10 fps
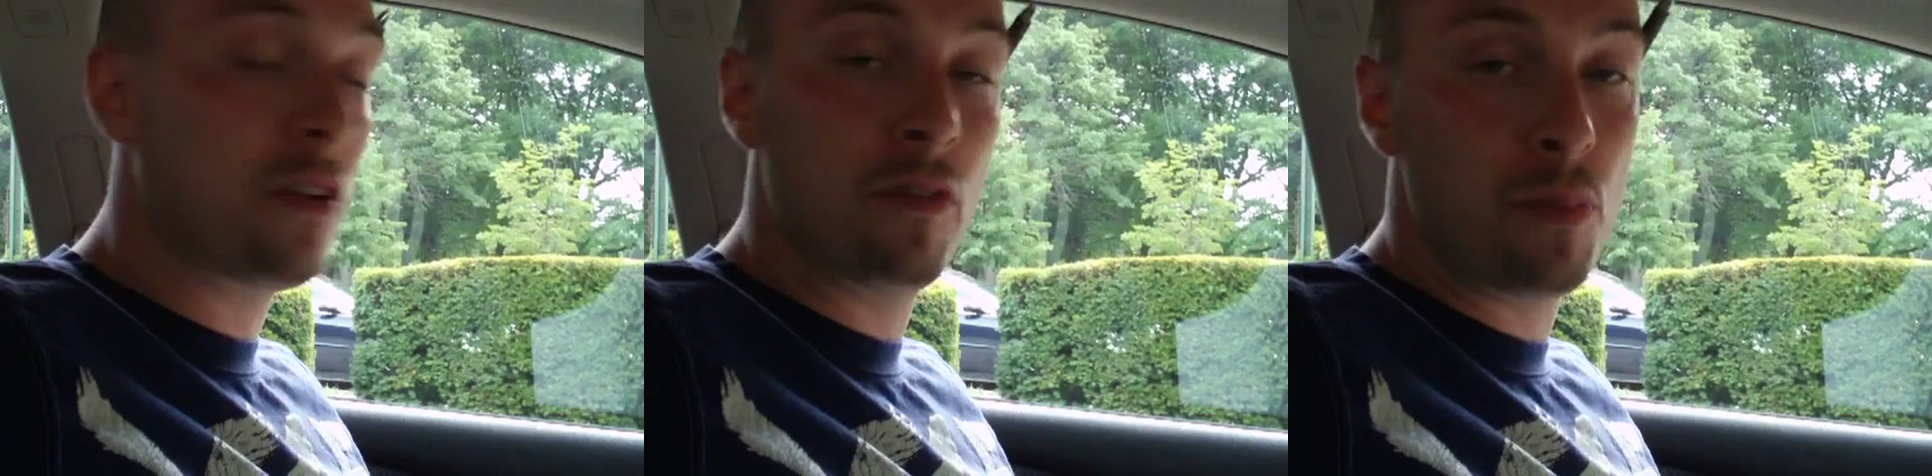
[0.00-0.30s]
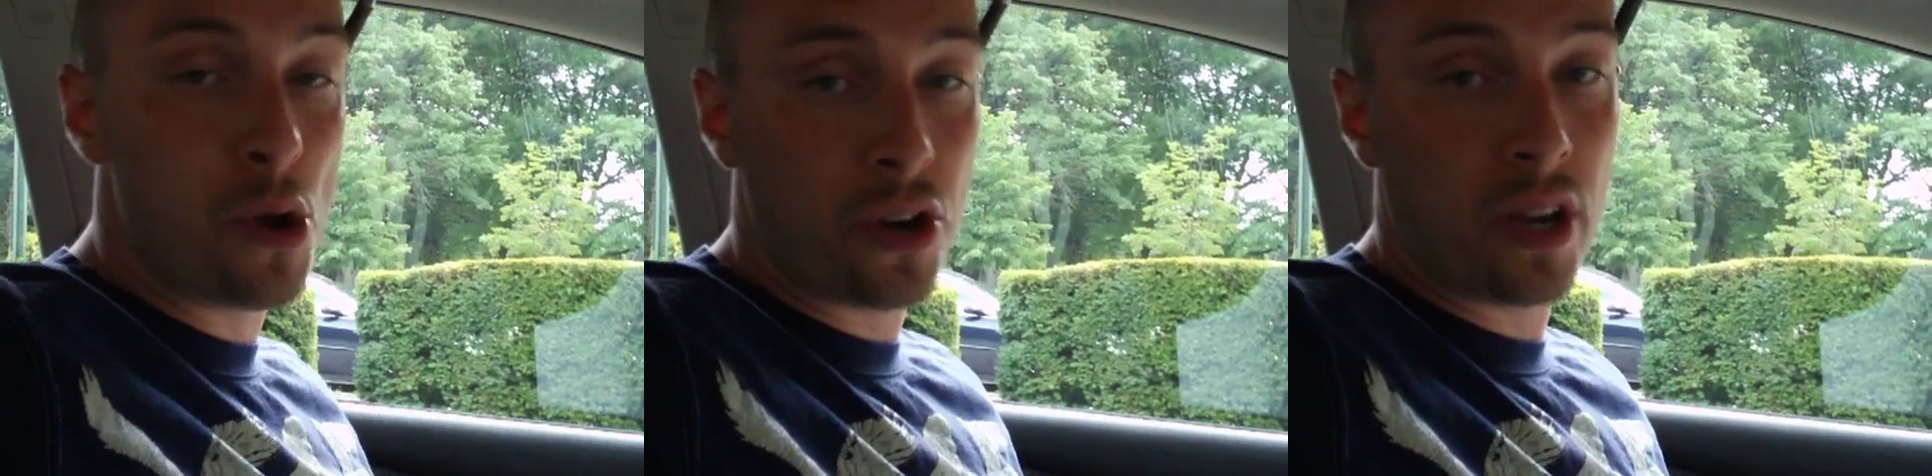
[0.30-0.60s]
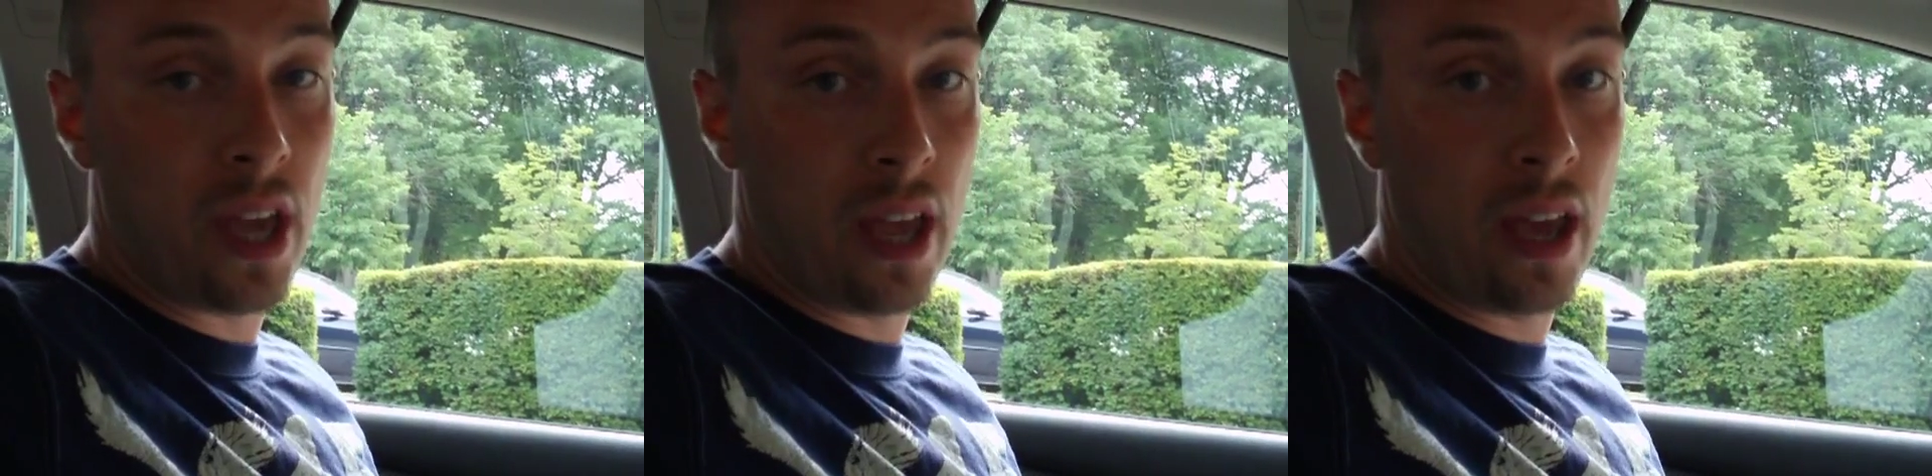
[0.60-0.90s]
front of
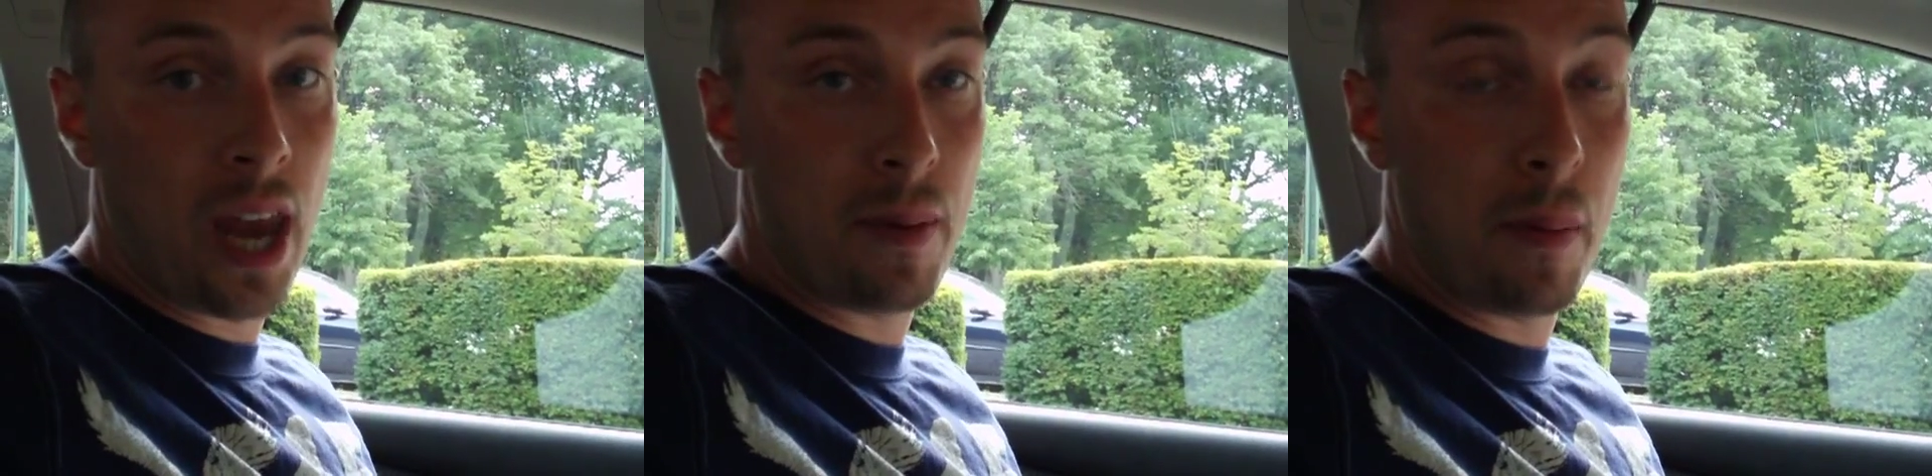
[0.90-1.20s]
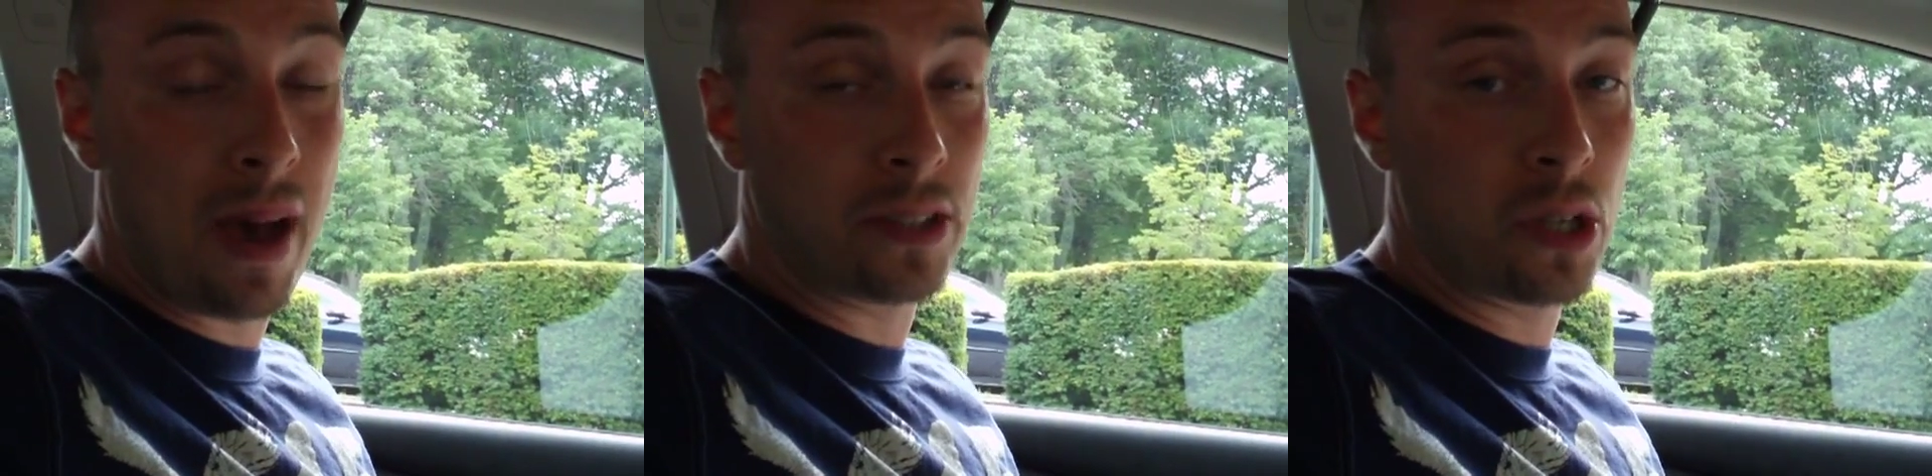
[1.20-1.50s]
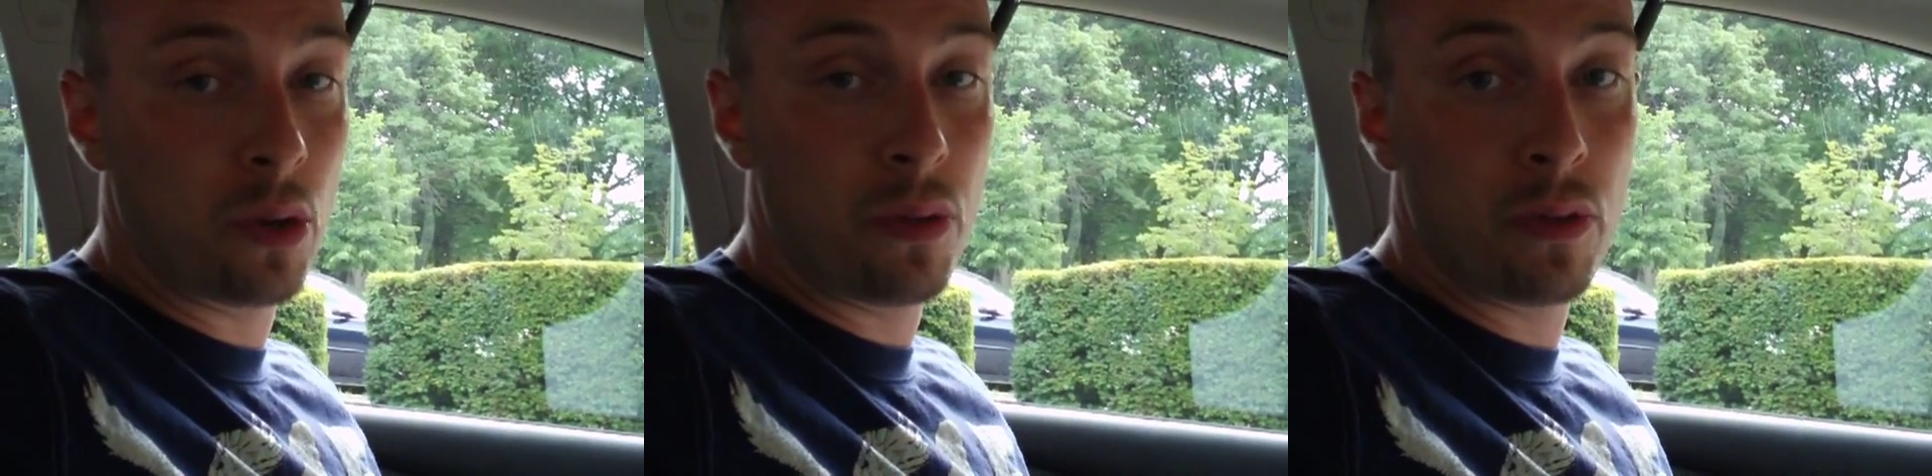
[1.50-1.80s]
Burger King and I'm about
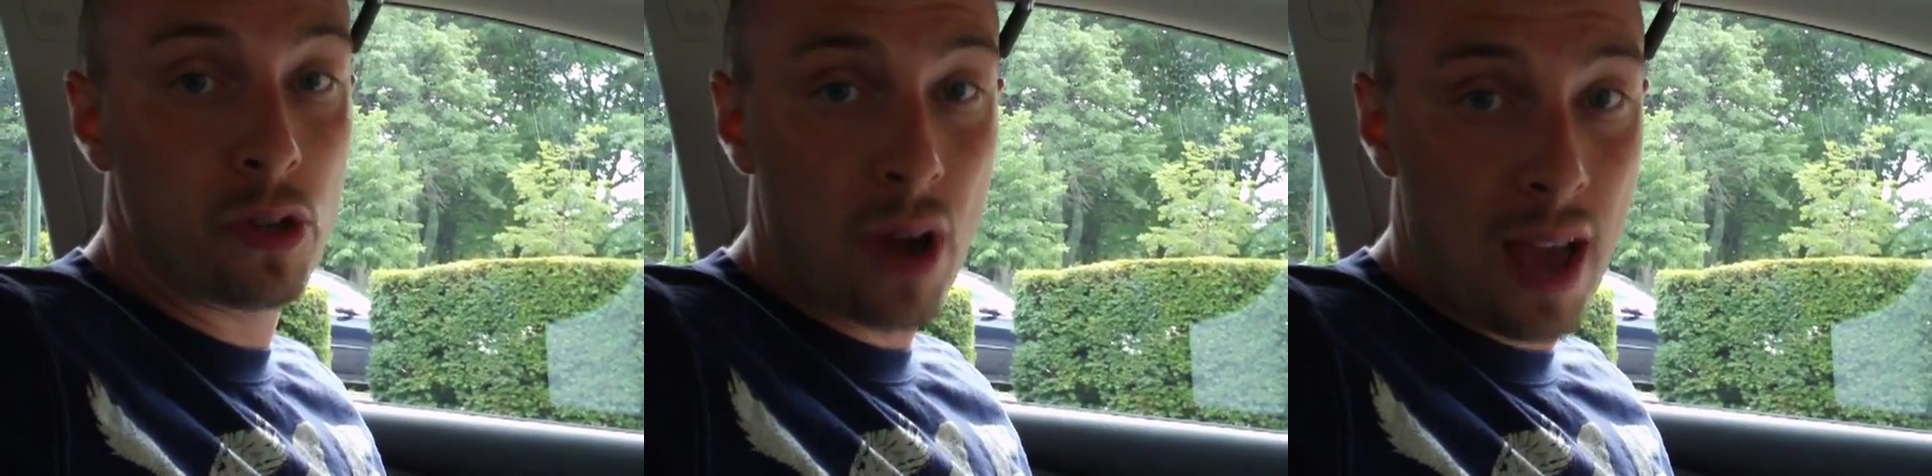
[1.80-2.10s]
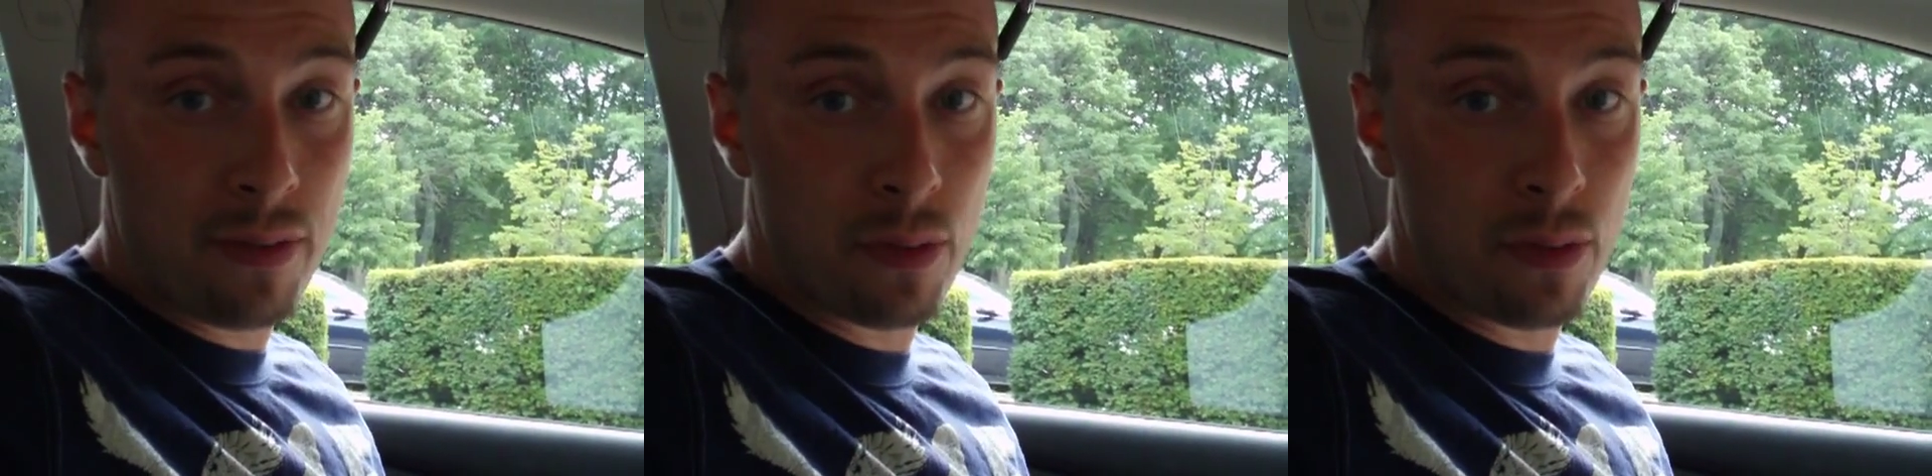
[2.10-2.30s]
to go through the drive